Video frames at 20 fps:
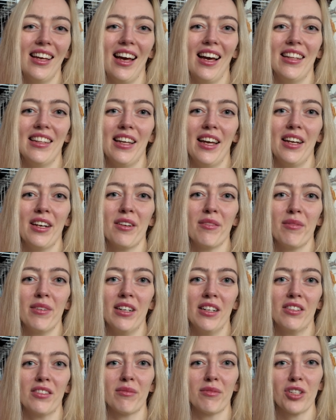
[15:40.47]
And then we
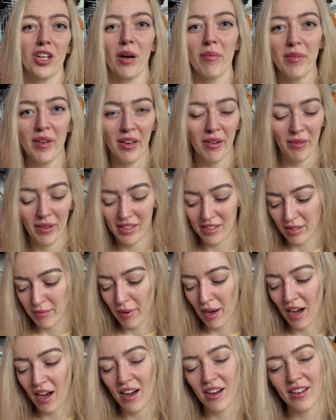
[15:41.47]
did some shopping, went to the
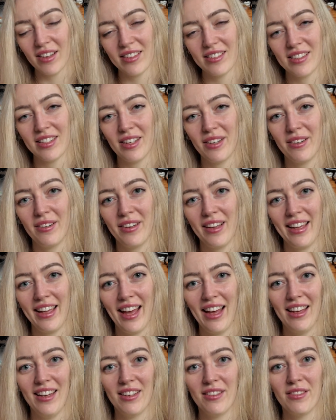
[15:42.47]
park. So
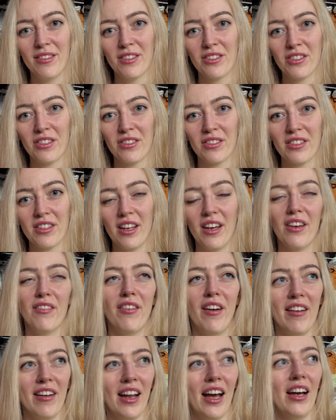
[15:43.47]
yeah, it was just a
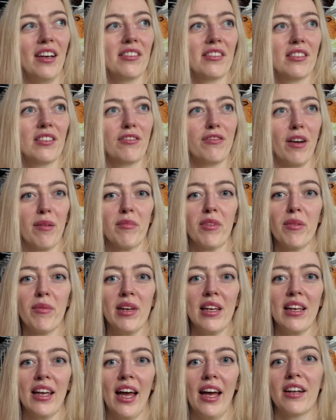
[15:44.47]
very nice family
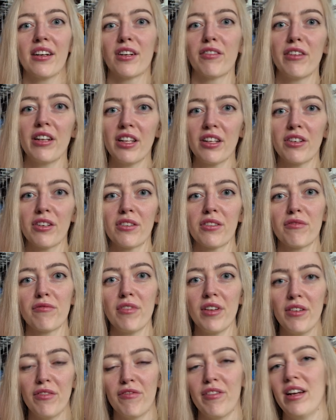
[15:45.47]
weekend, a really good
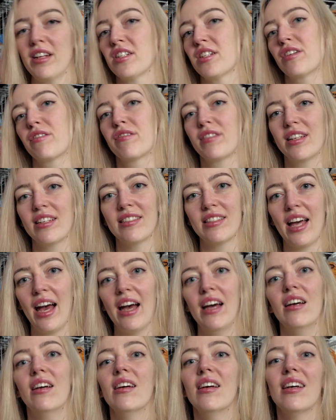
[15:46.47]
refresh and
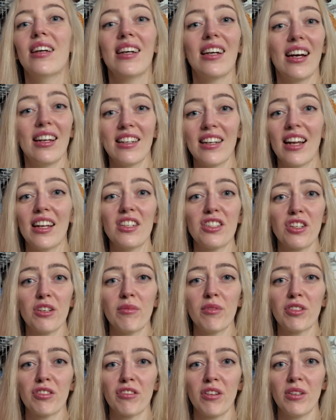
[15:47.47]
reset. I didn't actually
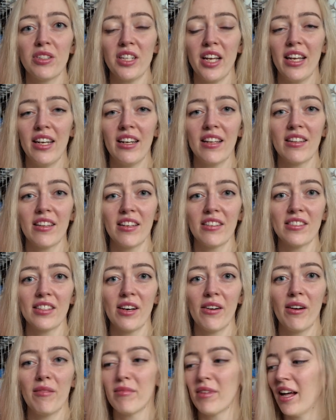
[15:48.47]
do much crocheting either,
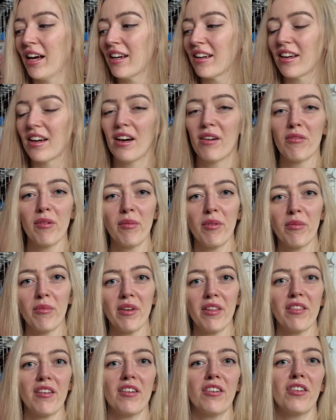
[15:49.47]
so I'm like a woman
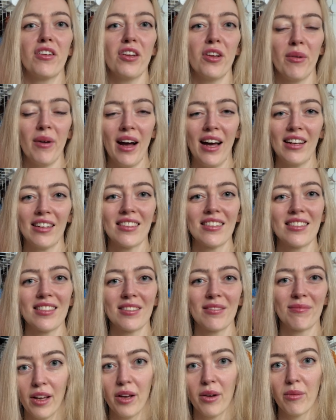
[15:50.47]
with new
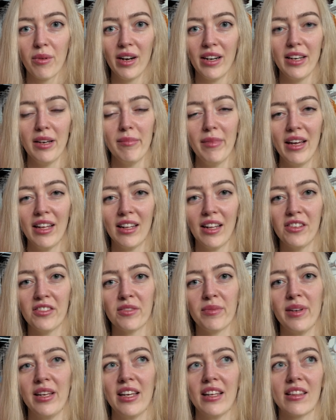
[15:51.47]
hands. What I did make
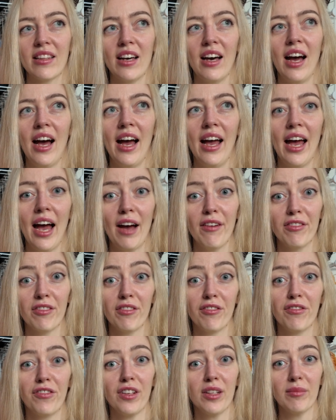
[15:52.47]
last week that I
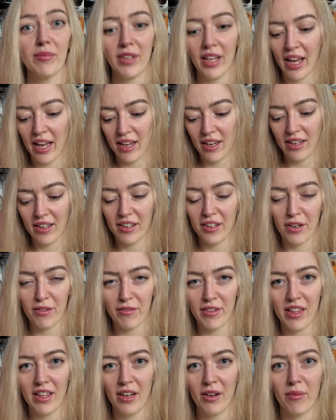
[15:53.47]
haven't filmed yet, and I don't
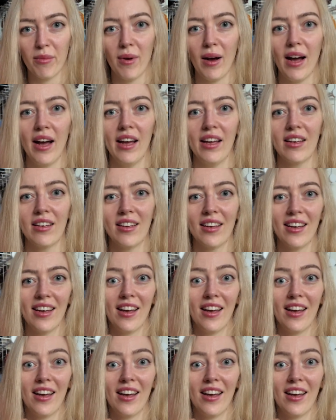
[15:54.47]
really know why,